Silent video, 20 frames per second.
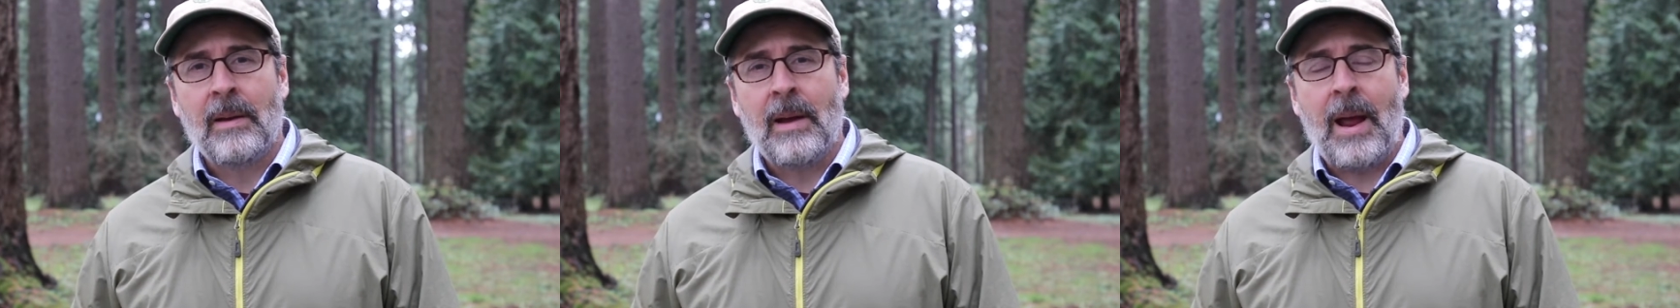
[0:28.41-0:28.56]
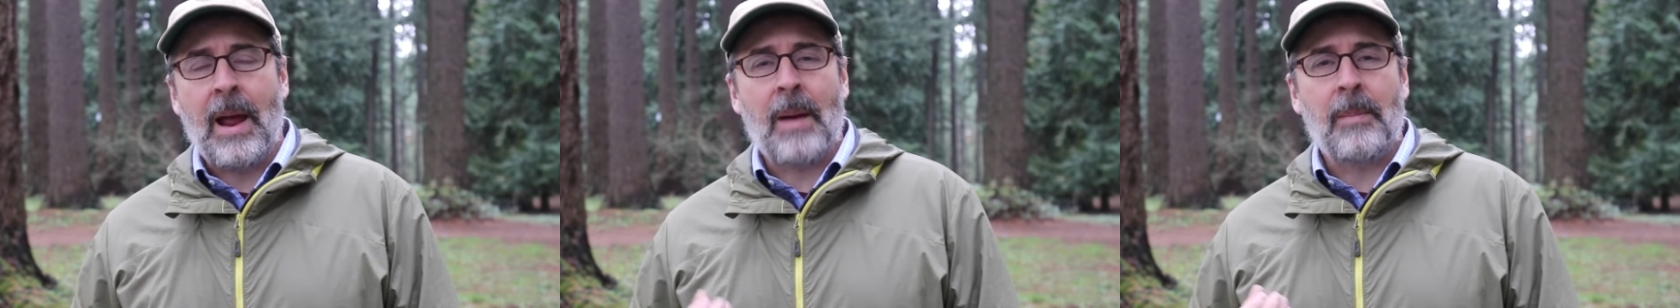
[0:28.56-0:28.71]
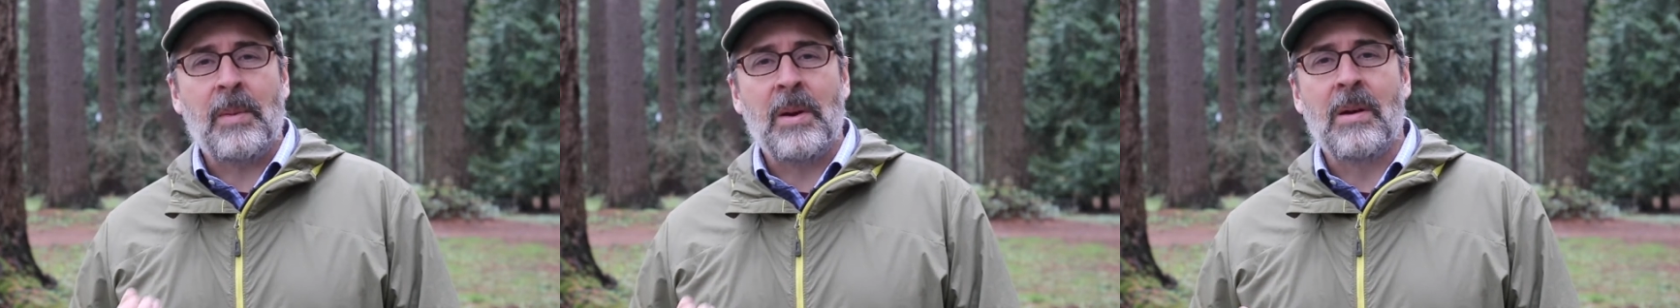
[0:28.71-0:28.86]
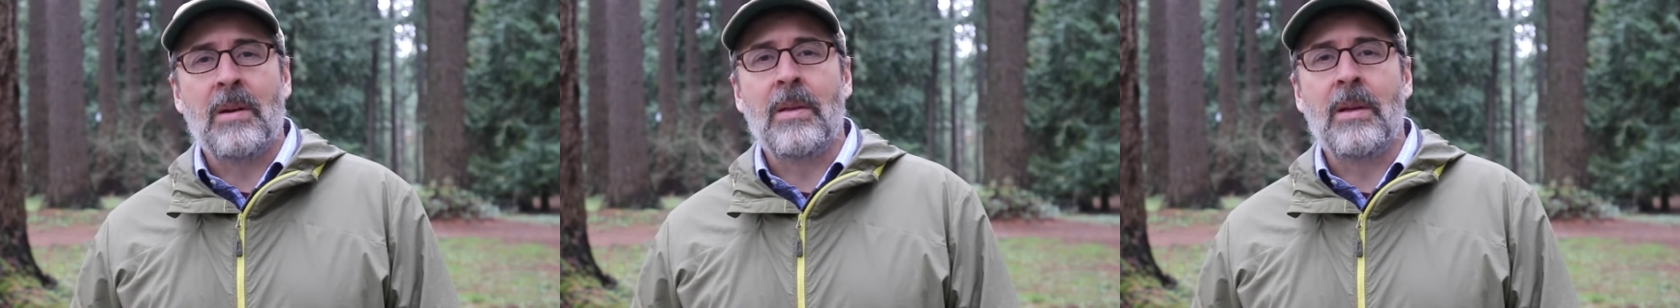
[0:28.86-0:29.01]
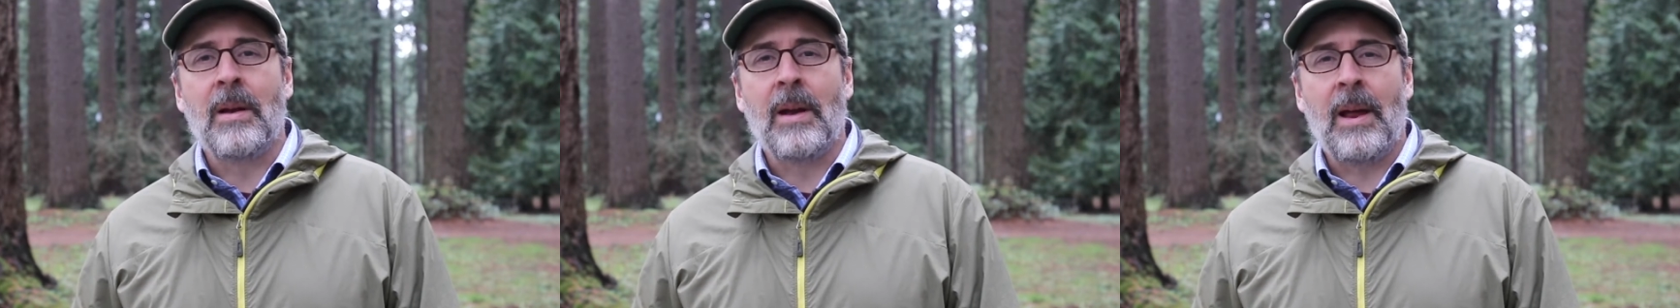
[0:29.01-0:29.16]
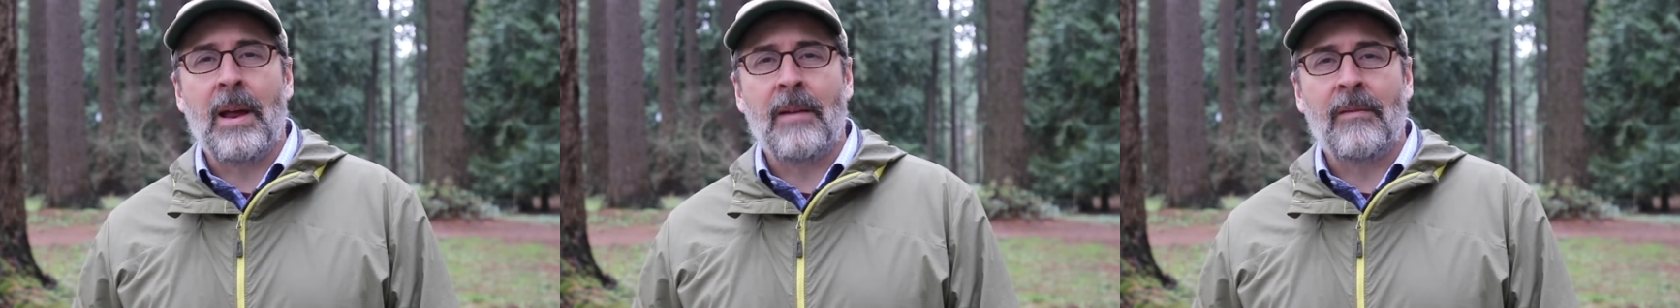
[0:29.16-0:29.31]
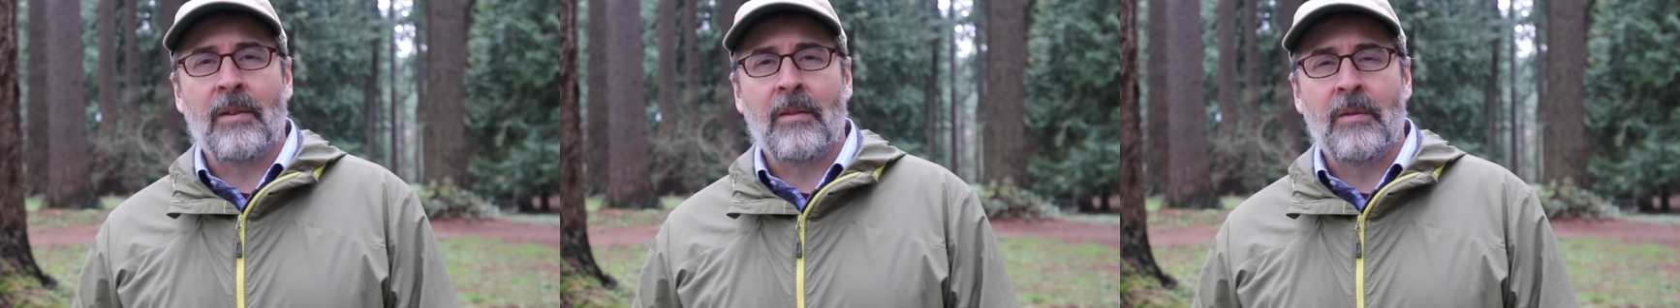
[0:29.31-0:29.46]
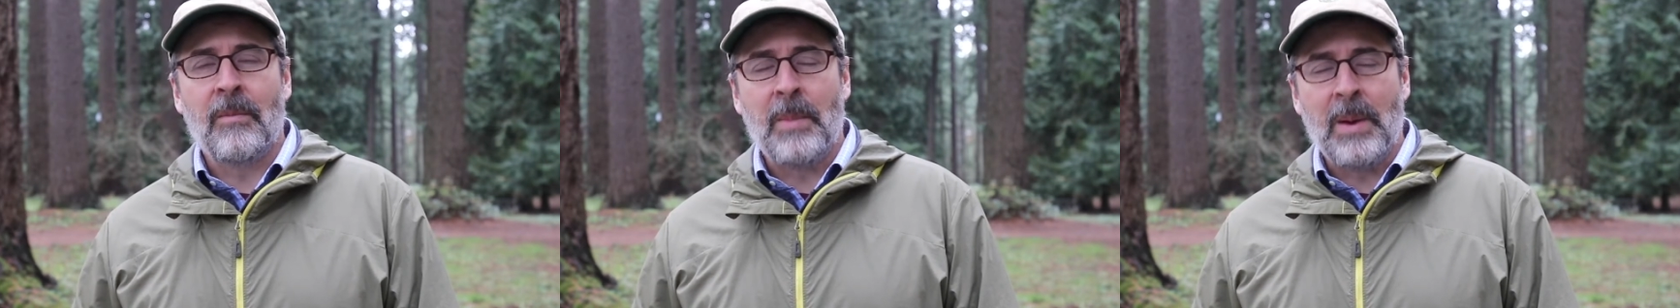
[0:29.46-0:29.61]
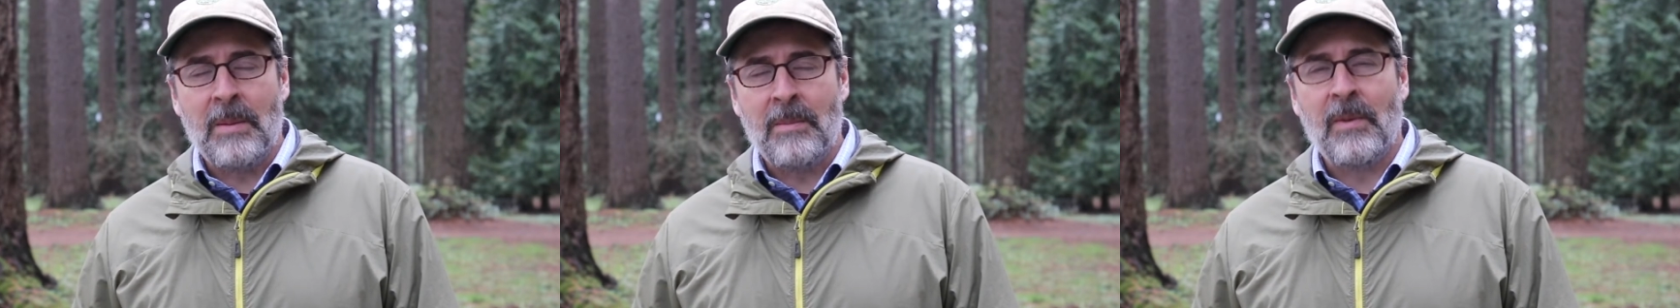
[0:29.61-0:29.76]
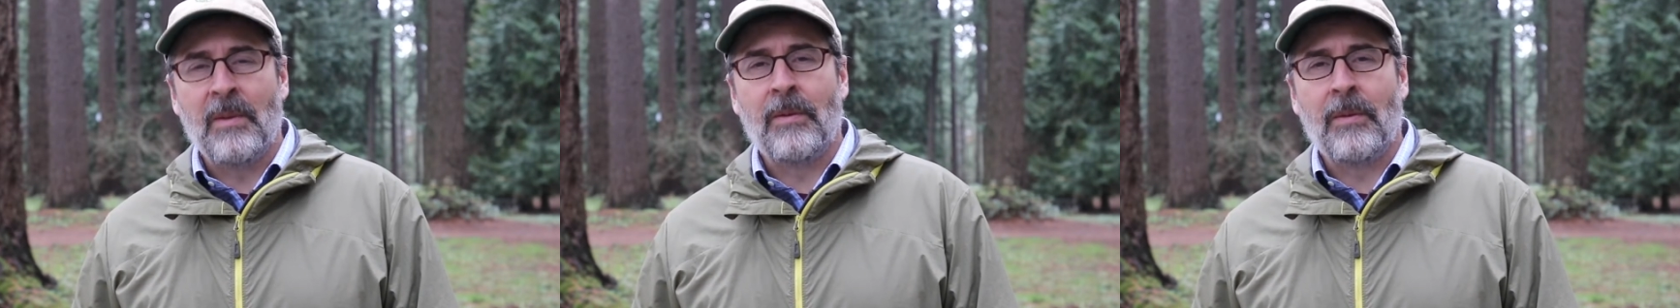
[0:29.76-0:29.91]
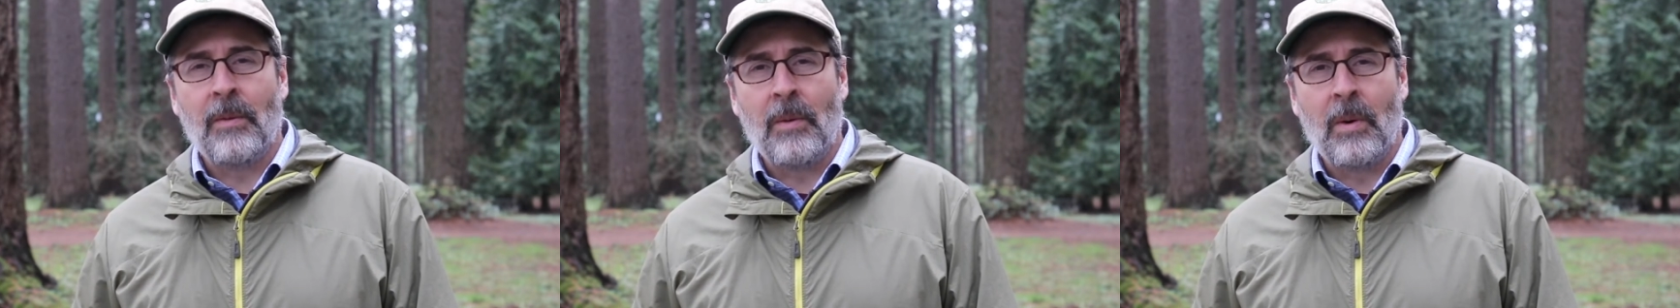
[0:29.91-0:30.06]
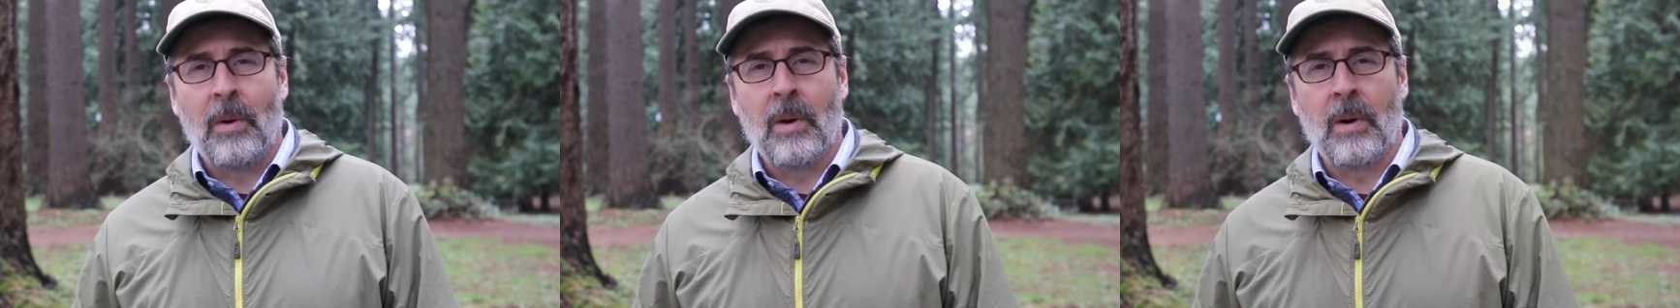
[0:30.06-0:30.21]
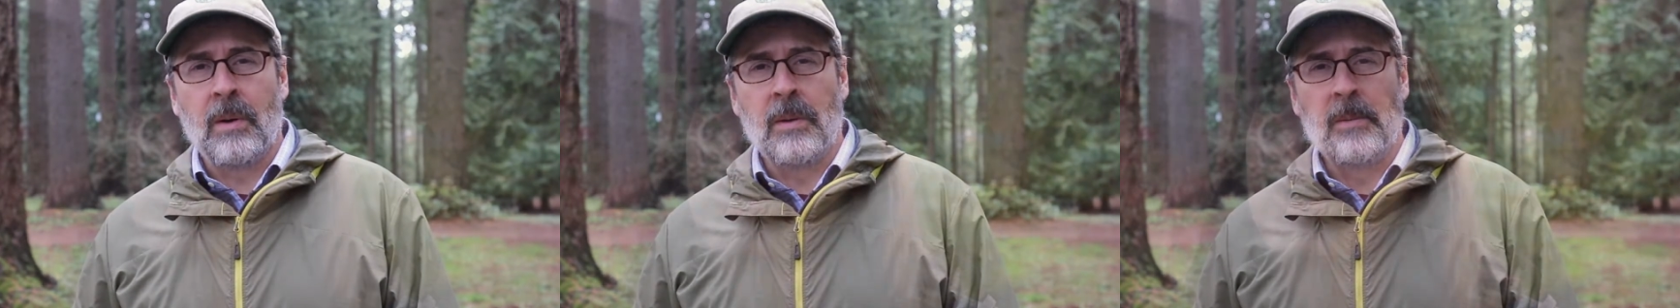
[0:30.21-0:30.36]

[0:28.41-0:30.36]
happier than I have ever been before.